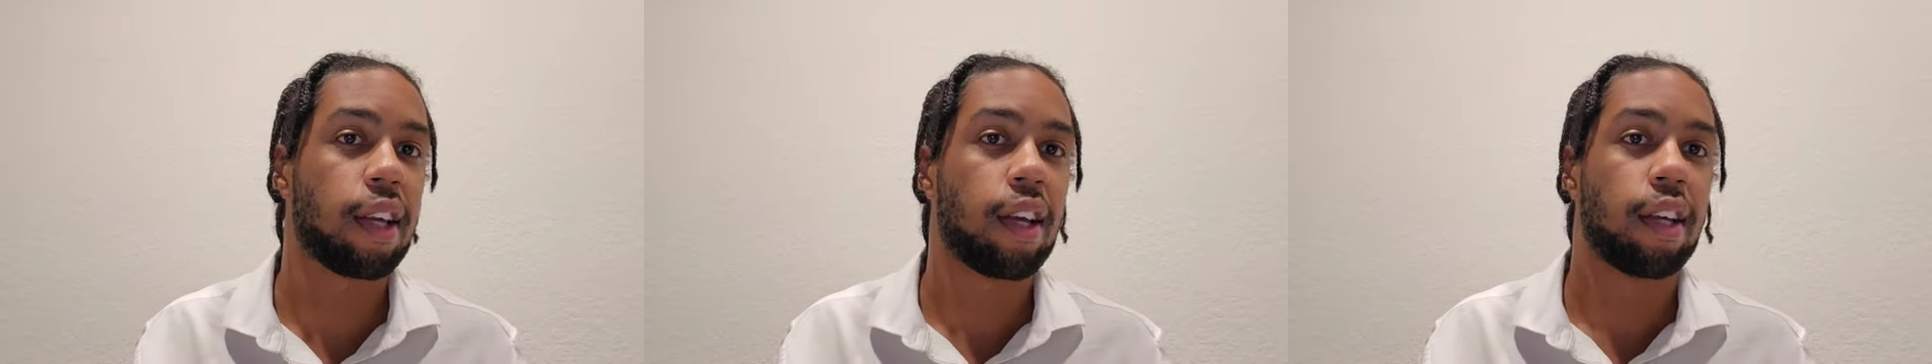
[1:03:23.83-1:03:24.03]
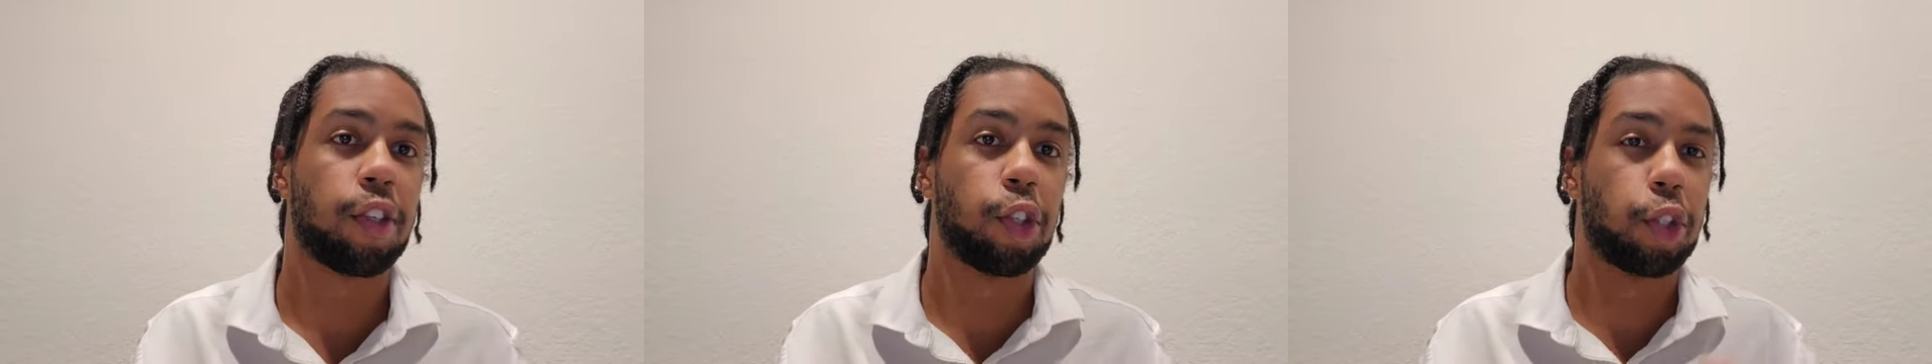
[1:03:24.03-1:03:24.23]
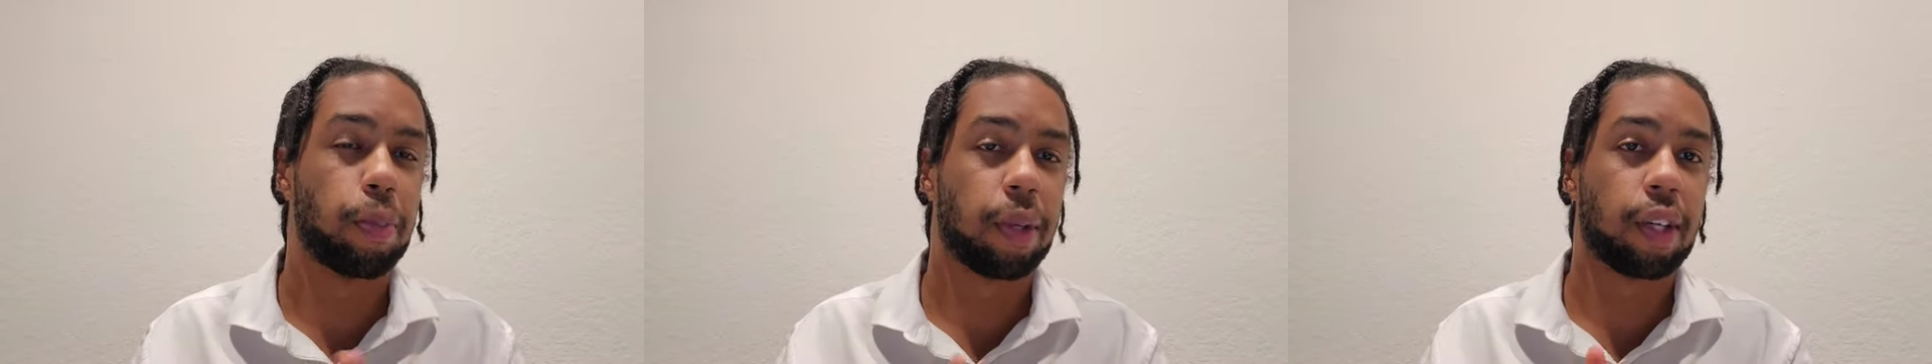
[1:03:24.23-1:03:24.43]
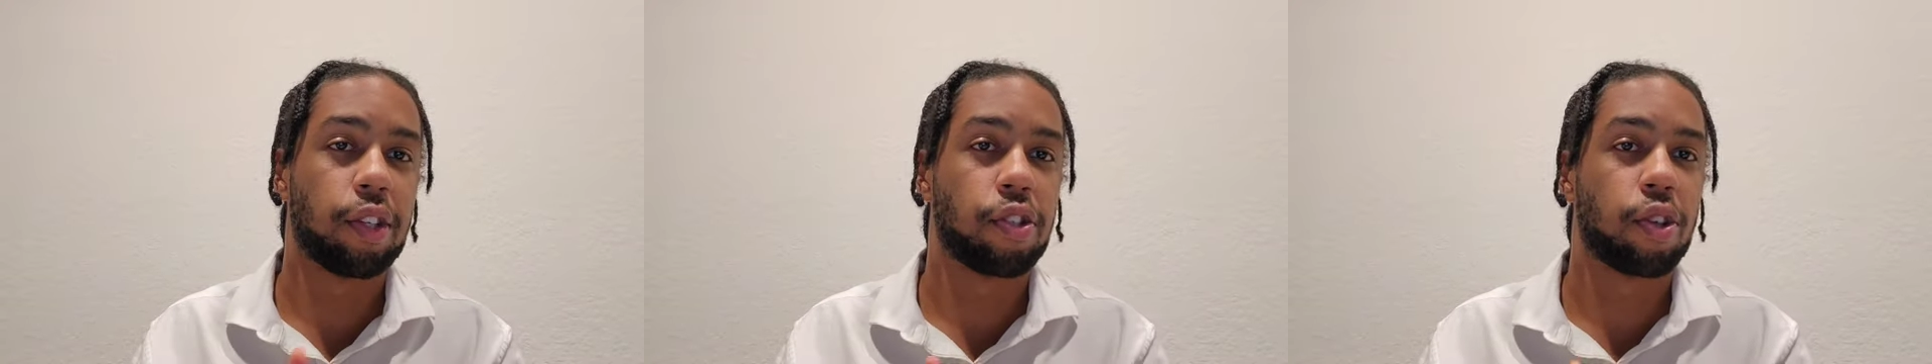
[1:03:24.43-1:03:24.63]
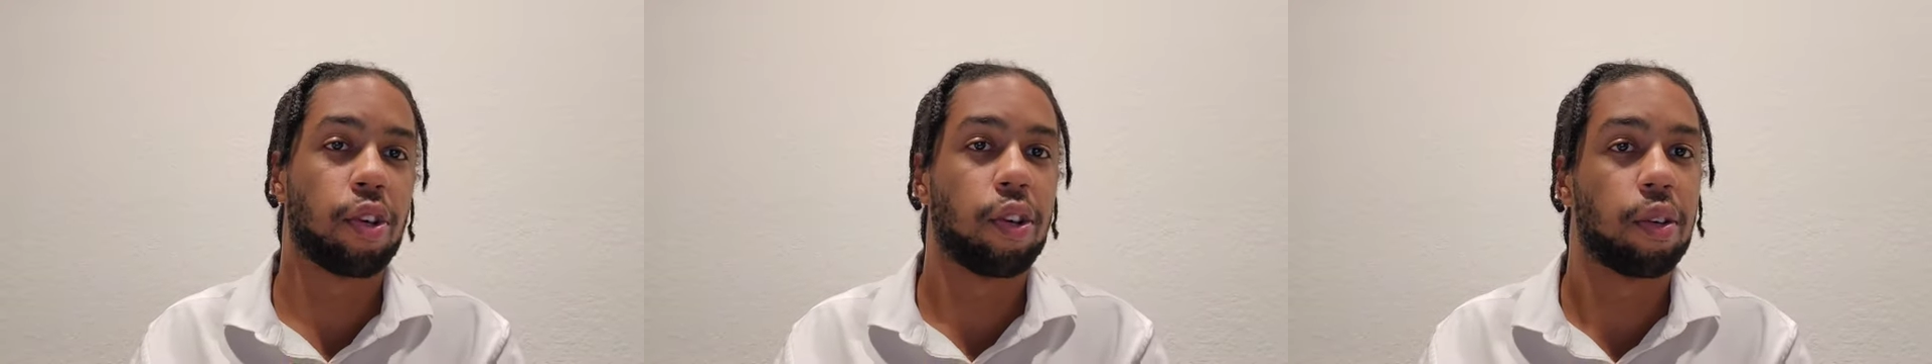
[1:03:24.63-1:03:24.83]
the duplicates
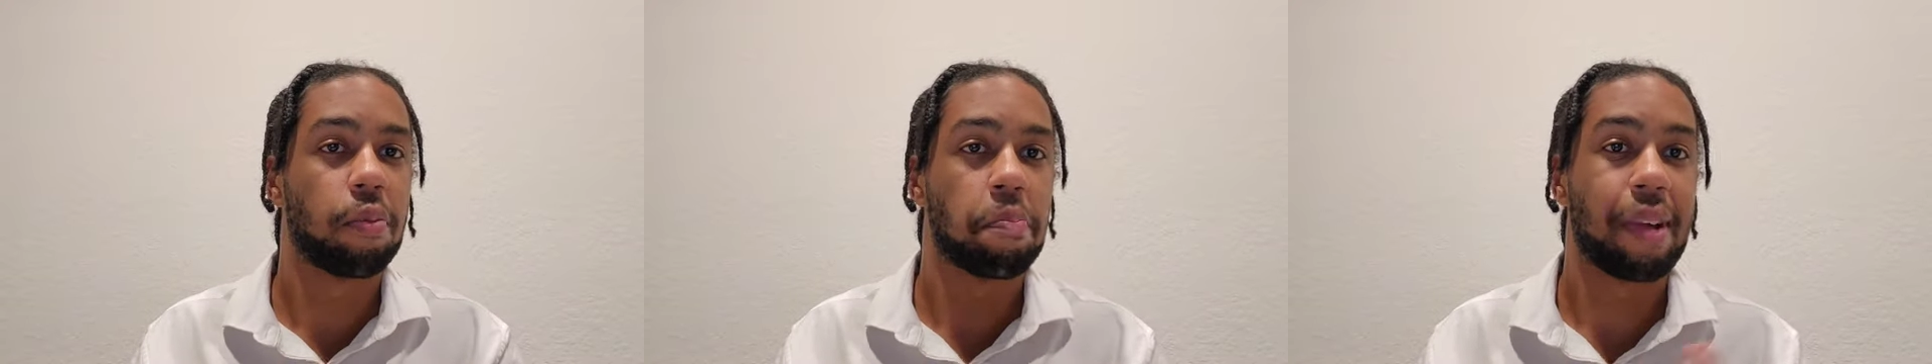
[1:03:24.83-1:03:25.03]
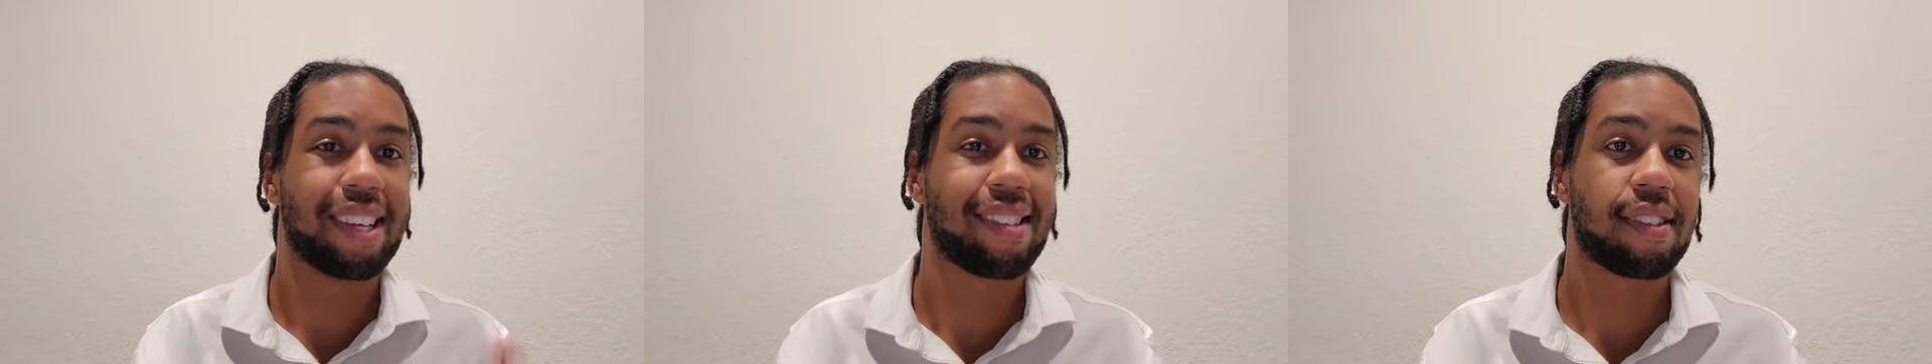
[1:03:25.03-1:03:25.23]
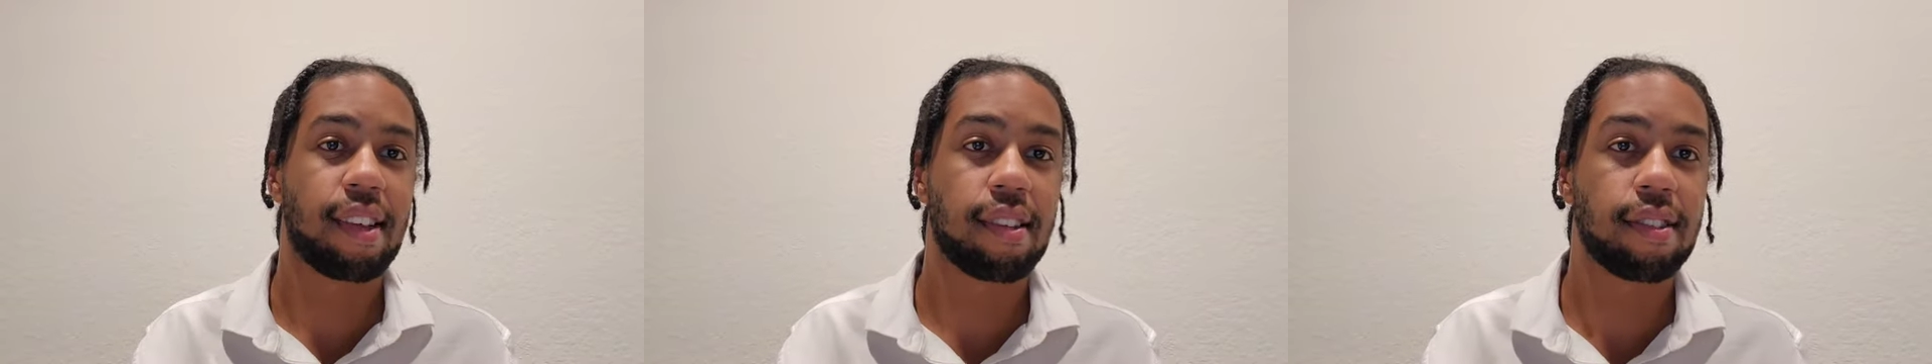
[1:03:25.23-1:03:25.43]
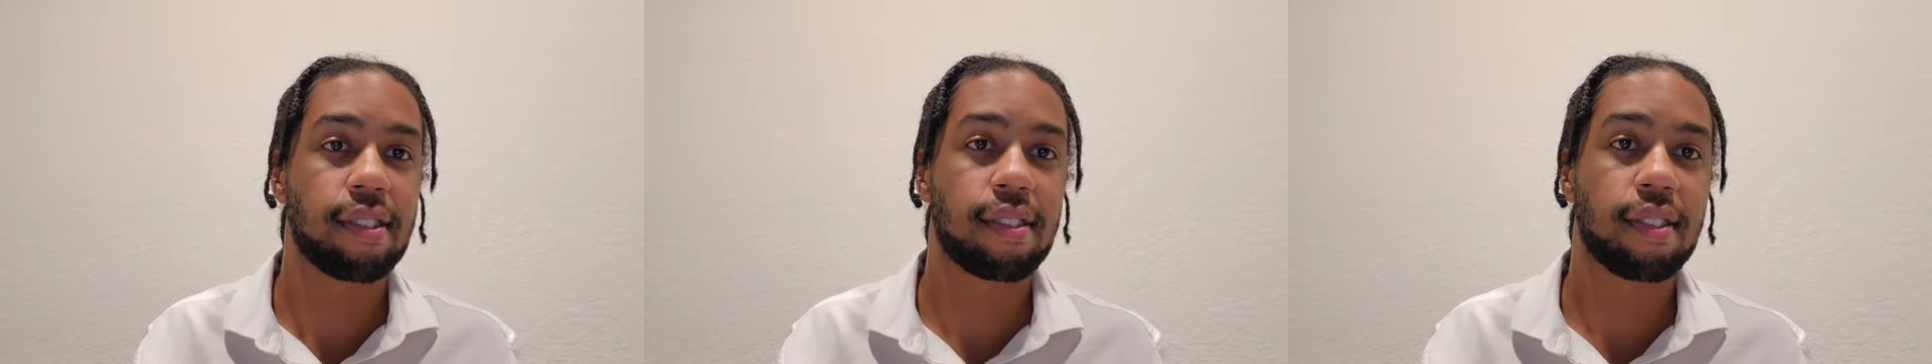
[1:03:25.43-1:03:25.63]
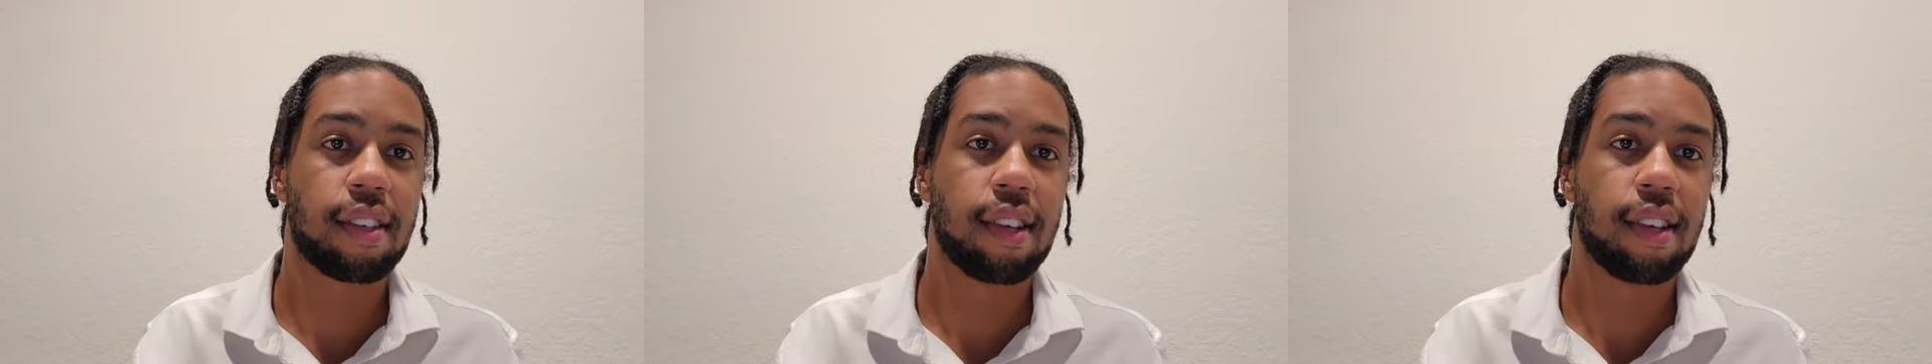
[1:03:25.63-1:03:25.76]
make sense.